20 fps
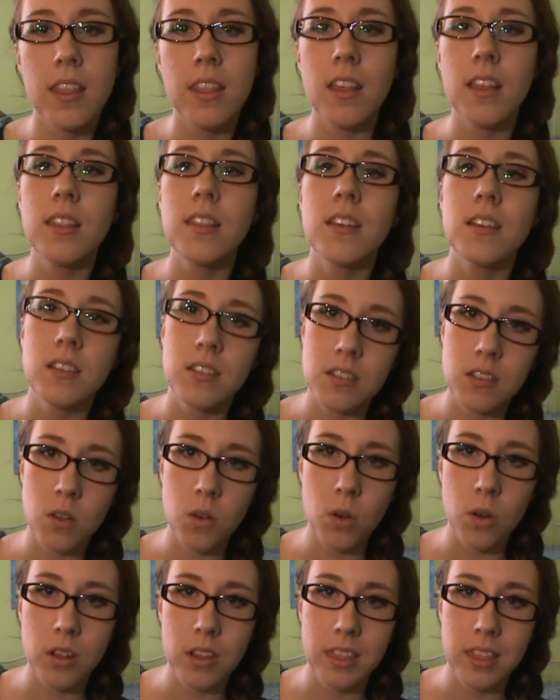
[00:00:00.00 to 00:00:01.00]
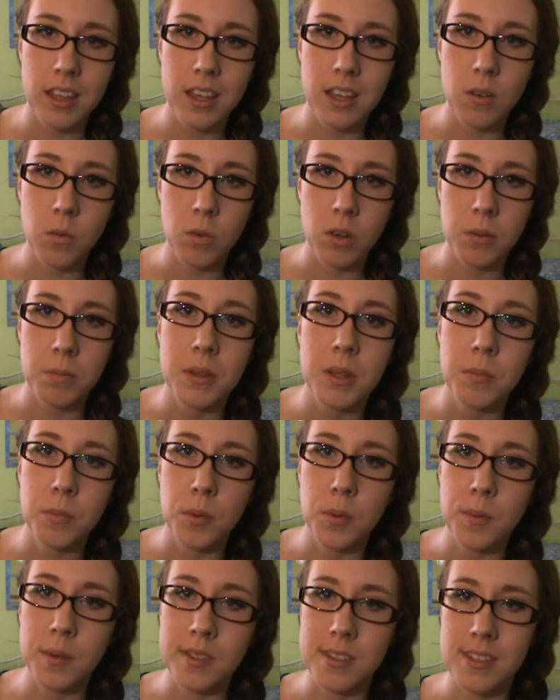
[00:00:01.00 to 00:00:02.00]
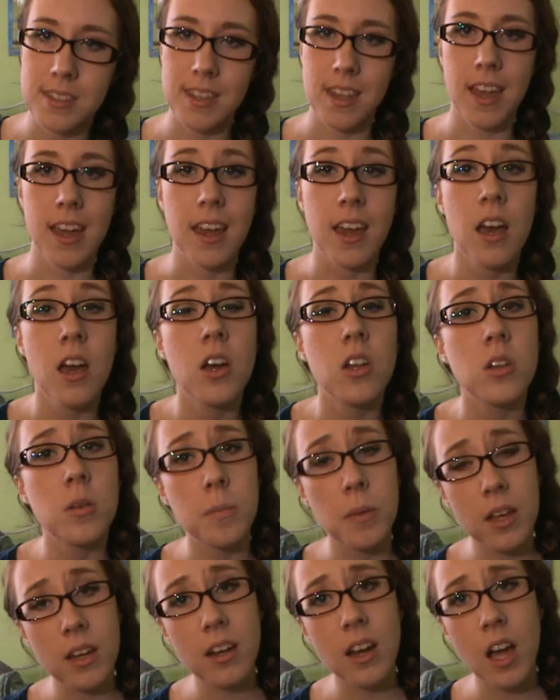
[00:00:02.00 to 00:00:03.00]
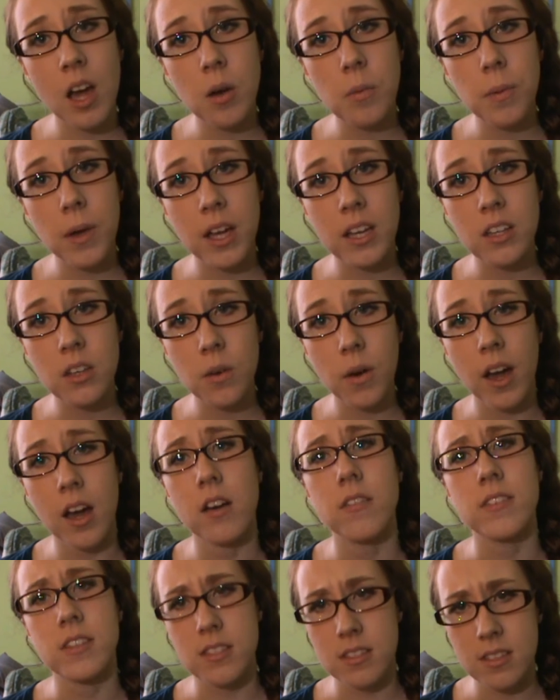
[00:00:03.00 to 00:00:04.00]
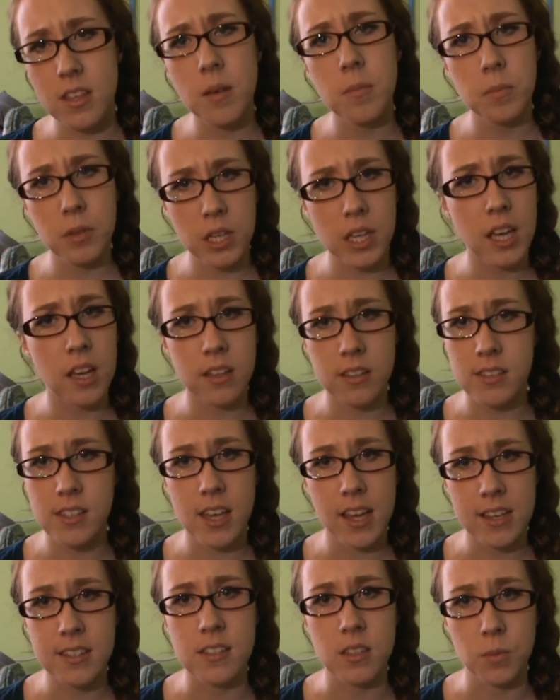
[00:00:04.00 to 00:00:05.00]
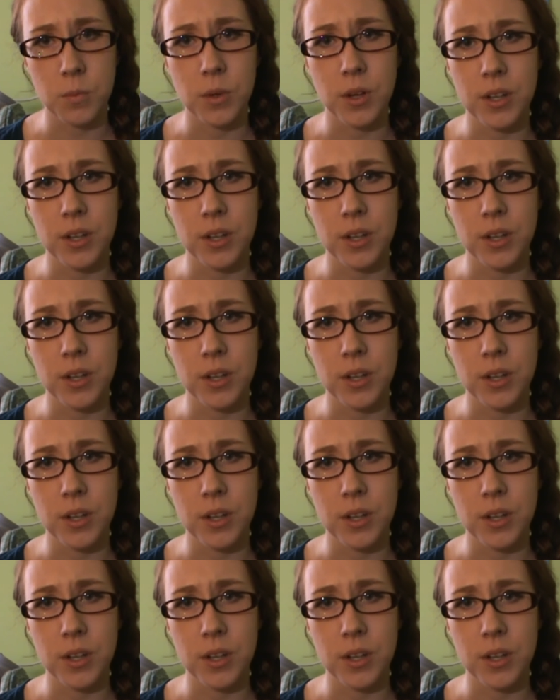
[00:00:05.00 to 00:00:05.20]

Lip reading: And then there's the whole thing where people will say, no matter how bad you have it, somebody else has it